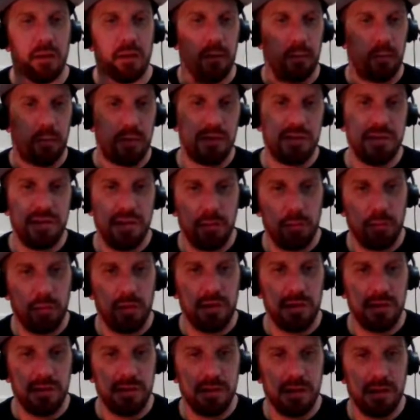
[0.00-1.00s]
I appreciate
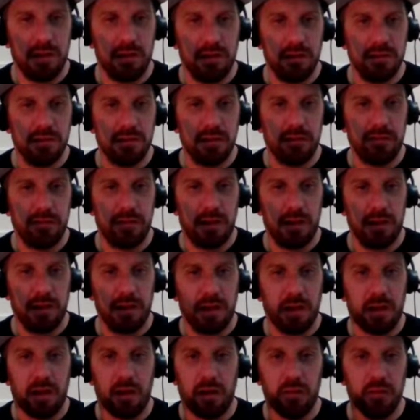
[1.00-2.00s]
what he's done and stuff like
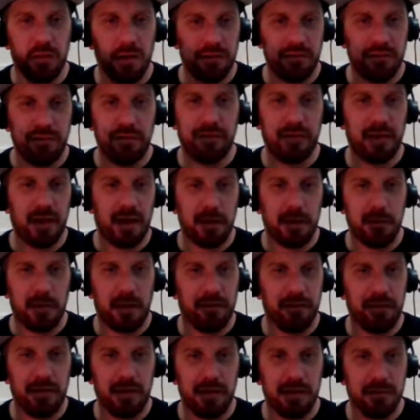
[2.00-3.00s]
that. I'll never forget him
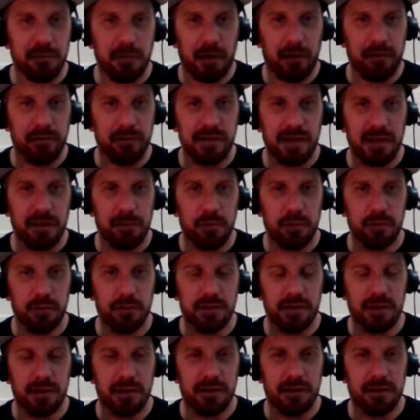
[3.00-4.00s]
having his mouth
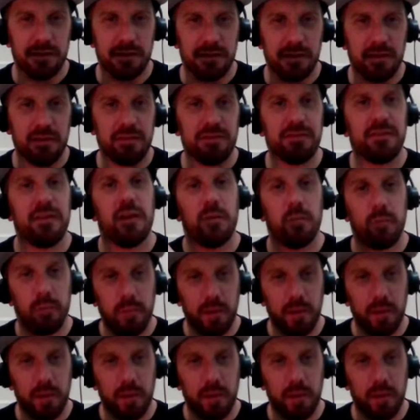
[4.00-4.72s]
stapled shut and stuff.